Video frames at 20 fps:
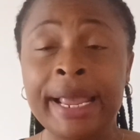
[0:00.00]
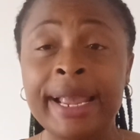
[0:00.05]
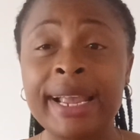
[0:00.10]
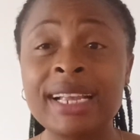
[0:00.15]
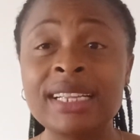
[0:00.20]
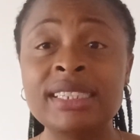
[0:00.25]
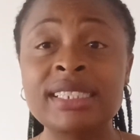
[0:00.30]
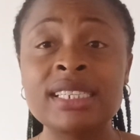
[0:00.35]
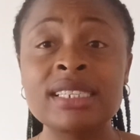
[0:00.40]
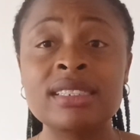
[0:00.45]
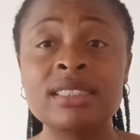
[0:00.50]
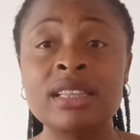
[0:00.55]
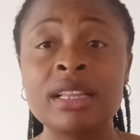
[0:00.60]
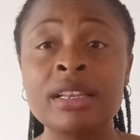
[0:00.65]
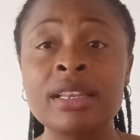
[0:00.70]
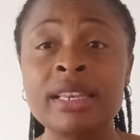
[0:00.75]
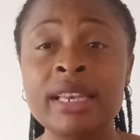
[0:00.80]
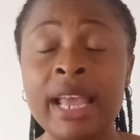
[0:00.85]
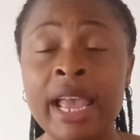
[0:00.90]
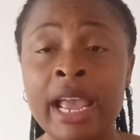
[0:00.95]
It is the
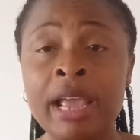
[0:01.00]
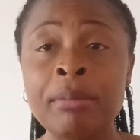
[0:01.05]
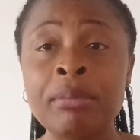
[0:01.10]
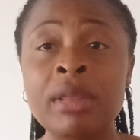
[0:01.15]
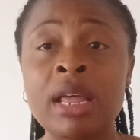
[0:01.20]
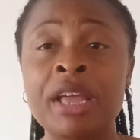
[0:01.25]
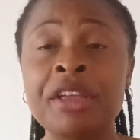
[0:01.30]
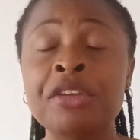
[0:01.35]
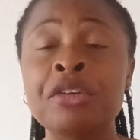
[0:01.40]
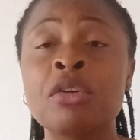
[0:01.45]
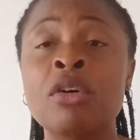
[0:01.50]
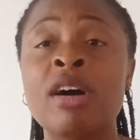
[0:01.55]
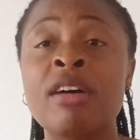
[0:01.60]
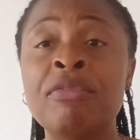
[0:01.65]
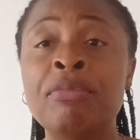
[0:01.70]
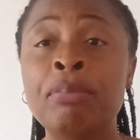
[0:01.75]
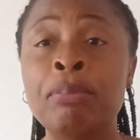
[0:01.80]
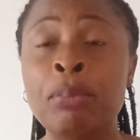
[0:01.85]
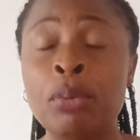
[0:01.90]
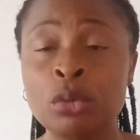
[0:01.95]
name that you
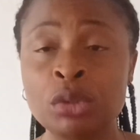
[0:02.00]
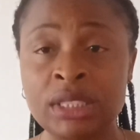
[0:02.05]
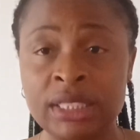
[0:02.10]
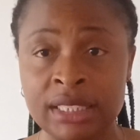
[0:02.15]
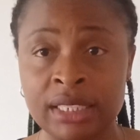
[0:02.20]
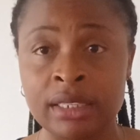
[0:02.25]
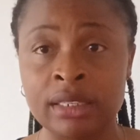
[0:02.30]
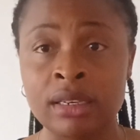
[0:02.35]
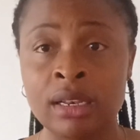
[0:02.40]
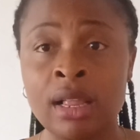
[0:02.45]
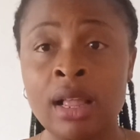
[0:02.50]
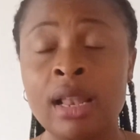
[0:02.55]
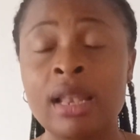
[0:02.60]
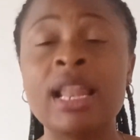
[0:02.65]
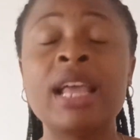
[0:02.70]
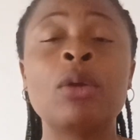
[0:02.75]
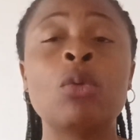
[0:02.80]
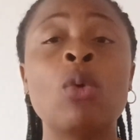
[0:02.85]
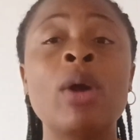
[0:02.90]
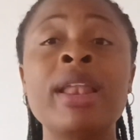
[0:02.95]
have put in.
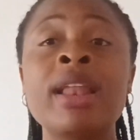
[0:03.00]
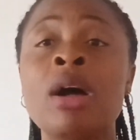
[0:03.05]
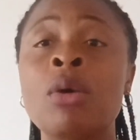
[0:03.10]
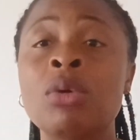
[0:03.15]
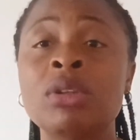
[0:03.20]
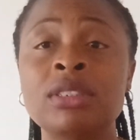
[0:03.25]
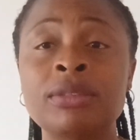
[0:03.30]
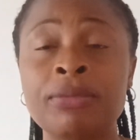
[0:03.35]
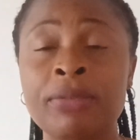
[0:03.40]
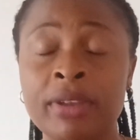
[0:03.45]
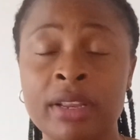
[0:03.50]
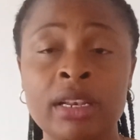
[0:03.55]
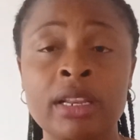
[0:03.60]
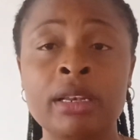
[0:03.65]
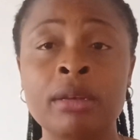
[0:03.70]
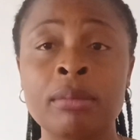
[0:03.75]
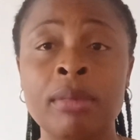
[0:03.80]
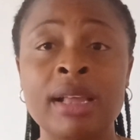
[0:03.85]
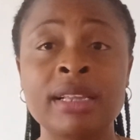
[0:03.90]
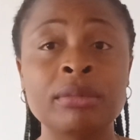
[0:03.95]
Like when I was
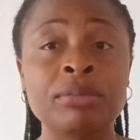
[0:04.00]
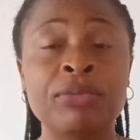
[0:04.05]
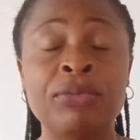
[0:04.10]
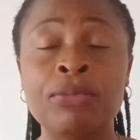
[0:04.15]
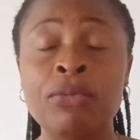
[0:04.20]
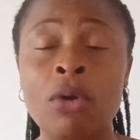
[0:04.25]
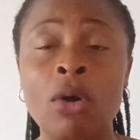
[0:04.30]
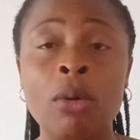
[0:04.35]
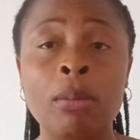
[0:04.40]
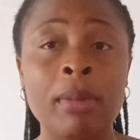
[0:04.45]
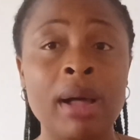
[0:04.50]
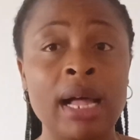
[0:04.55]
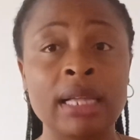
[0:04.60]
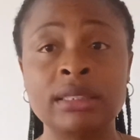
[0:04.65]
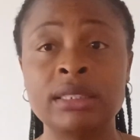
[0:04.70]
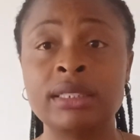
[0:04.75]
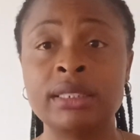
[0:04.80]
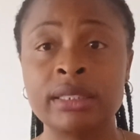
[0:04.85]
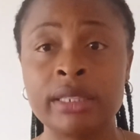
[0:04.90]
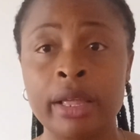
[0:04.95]
filling my form
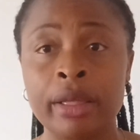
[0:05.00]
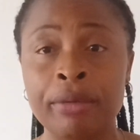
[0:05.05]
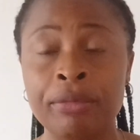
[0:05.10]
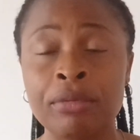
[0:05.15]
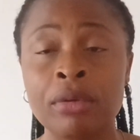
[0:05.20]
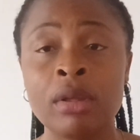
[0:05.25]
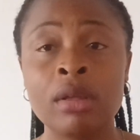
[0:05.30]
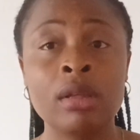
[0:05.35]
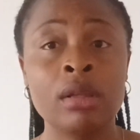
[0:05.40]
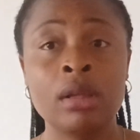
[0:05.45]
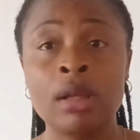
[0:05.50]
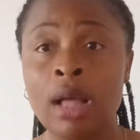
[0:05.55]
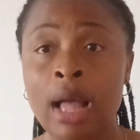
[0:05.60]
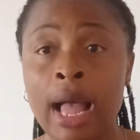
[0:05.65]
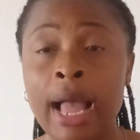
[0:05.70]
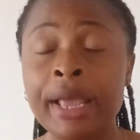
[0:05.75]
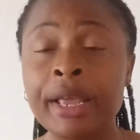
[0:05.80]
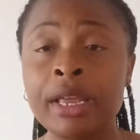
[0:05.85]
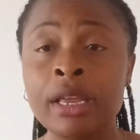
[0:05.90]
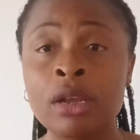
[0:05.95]
at SEF,
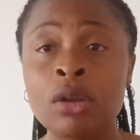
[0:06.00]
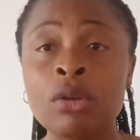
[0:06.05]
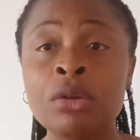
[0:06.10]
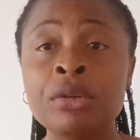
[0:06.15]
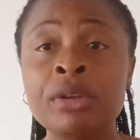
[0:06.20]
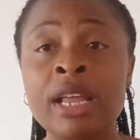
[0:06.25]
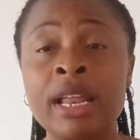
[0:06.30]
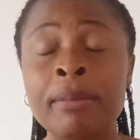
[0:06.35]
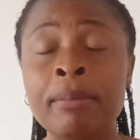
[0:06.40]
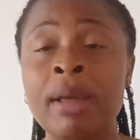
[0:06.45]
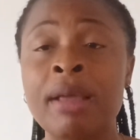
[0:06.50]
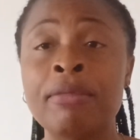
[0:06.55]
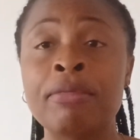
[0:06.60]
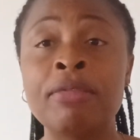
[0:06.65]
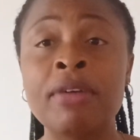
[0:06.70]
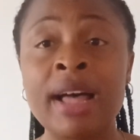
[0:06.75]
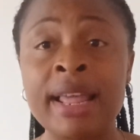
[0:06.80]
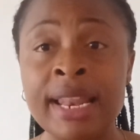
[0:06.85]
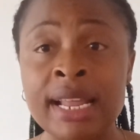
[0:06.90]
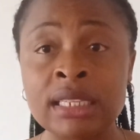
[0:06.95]
I included my
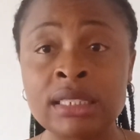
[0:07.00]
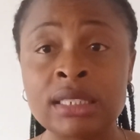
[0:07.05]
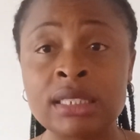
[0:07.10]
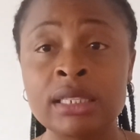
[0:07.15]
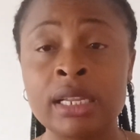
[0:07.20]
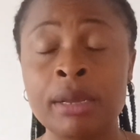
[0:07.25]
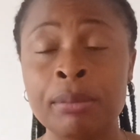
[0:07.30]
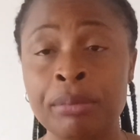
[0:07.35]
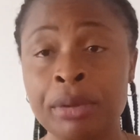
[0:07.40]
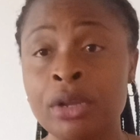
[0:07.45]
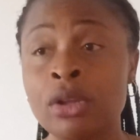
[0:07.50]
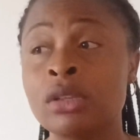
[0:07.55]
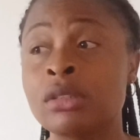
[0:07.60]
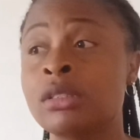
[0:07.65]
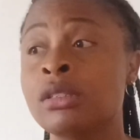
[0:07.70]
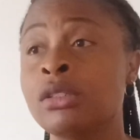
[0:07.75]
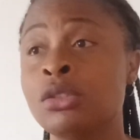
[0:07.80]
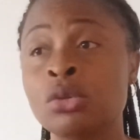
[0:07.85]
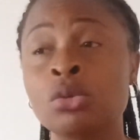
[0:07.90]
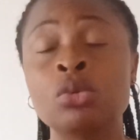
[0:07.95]
father's name
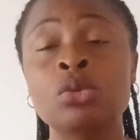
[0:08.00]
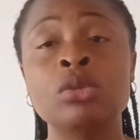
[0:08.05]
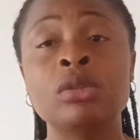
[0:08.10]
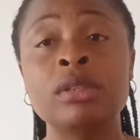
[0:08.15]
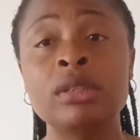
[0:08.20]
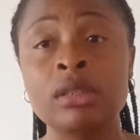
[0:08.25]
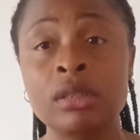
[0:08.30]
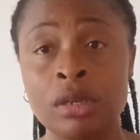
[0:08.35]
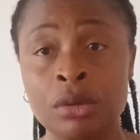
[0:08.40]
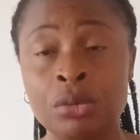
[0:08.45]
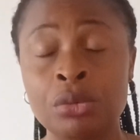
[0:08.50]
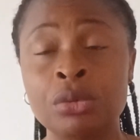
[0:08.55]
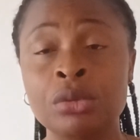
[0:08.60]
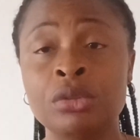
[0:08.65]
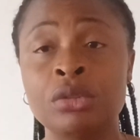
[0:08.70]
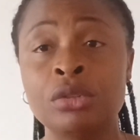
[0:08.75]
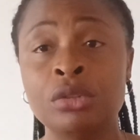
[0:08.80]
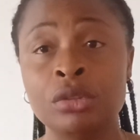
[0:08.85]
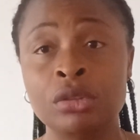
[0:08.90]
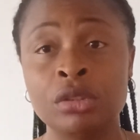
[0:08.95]
because
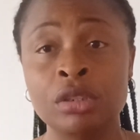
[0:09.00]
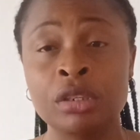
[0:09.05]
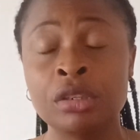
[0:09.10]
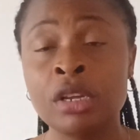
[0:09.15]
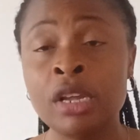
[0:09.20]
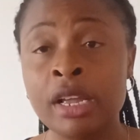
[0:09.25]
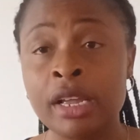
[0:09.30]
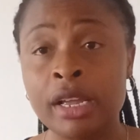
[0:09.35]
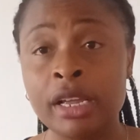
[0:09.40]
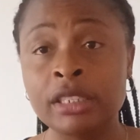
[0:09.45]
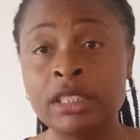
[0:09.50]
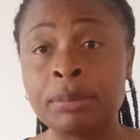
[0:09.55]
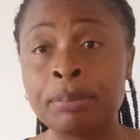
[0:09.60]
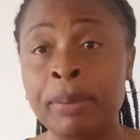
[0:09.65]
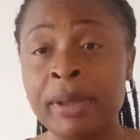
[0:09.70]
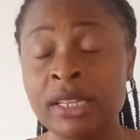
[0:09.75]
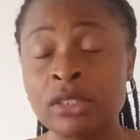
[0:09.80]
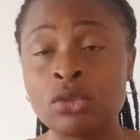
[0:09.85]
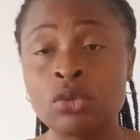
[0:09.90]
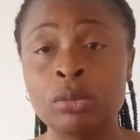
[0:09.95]
a
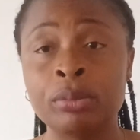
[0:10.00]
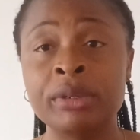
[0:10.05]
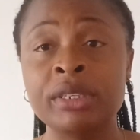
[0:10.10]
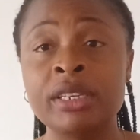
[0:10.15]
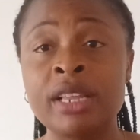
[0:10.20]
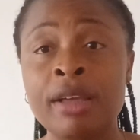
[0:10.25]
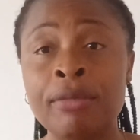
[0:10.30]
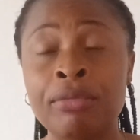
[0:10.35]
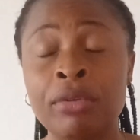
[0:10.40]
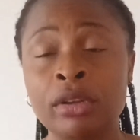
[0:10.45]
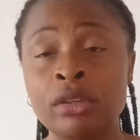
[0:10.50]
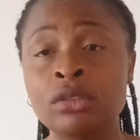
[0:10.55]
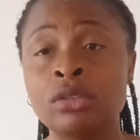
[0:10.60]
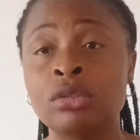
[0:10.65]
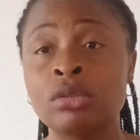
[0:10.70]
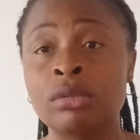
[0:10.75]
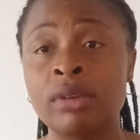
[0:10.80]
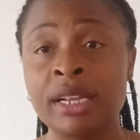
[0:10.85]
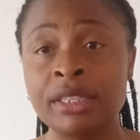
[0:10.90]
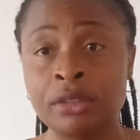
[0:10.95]
space will be there for you
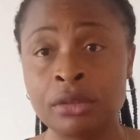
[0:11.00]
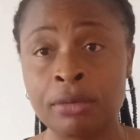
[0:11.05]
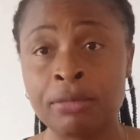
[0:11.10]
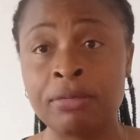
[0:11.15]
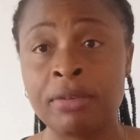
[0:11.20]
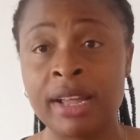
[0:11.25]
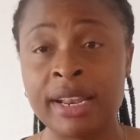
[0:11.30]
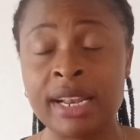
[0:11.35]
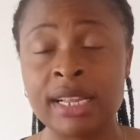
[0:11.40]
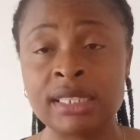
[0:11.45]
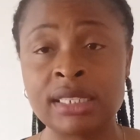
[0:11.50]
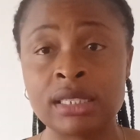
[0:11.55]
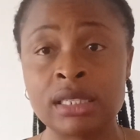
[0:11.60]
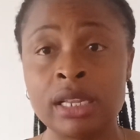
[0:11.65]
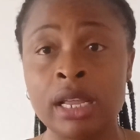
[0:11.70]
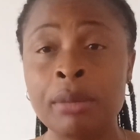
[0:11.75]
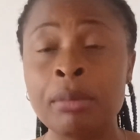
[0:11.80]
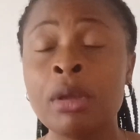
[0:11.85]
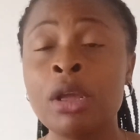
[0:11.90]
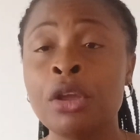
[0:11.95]
to write your father's
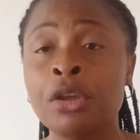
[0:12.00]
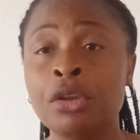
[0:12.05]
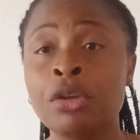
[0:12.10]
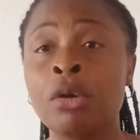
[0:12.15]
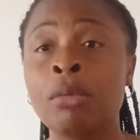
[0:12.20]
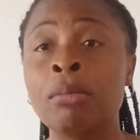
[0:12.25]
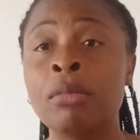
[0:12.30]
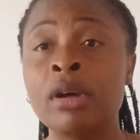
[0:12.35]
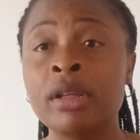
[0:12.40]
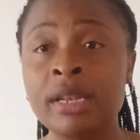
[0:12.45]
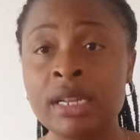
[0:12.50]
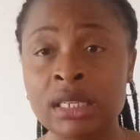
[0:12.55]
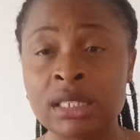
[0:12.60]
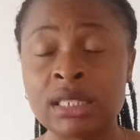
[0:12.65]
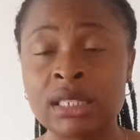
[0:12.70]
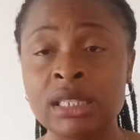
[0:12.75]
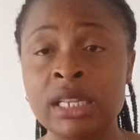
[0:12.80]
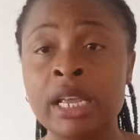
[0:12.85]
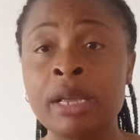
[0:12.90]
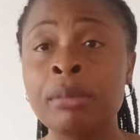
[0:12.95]
name, your
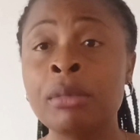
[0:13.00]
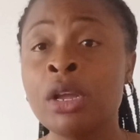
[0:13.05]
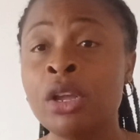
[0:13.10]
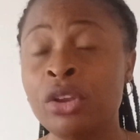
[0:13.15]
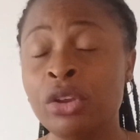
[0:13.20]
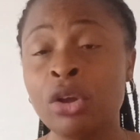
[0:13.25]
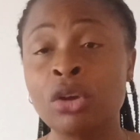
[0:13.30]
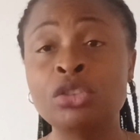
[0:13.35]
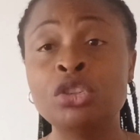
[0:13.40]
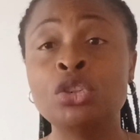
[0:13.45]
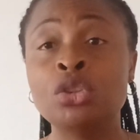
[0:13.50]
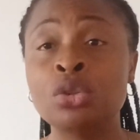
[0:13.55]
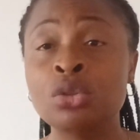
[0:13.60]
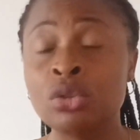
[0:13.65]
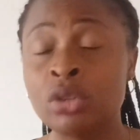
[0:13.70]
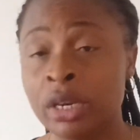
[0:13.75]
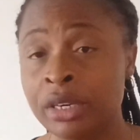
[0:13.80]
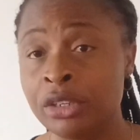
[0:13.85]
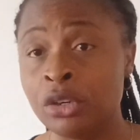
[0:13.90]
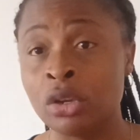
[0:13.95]
mother's name, your
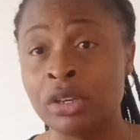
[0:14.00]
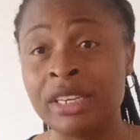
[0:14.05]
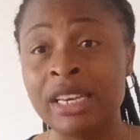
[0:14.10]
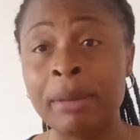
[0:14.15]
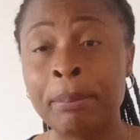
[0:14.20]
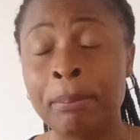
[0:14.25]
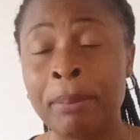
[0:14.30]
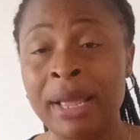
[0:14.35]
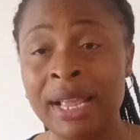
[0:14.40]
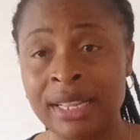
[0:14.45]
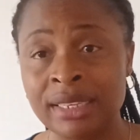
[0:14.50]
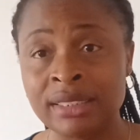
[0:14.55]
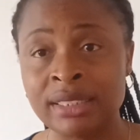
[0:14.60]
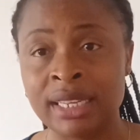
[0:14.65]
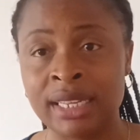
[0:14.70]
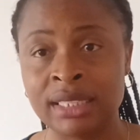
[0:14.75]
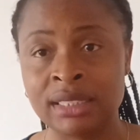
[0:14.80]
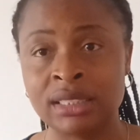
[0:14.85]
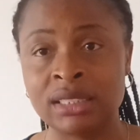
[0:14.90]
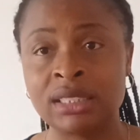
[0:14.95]
children, your
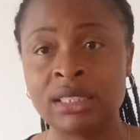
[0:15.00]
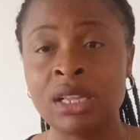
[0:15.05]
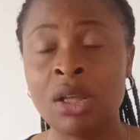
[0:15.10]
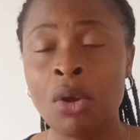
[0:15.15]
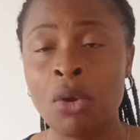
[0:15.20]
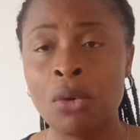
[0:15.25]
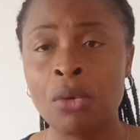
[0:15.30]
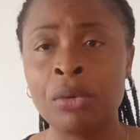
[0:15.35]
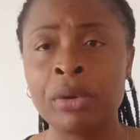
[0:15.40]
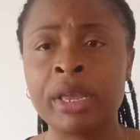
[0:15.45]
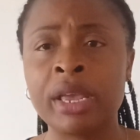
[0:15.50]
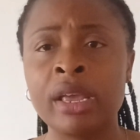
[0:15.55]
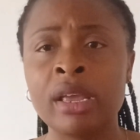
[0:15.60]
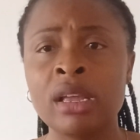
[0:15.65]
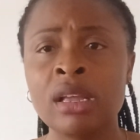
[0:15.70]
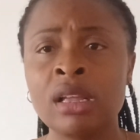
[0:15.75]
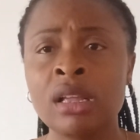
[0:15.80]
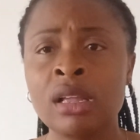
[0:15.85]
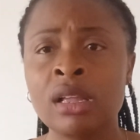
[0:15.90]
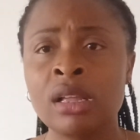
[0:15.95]
dependents,
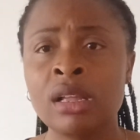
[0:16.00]
okay?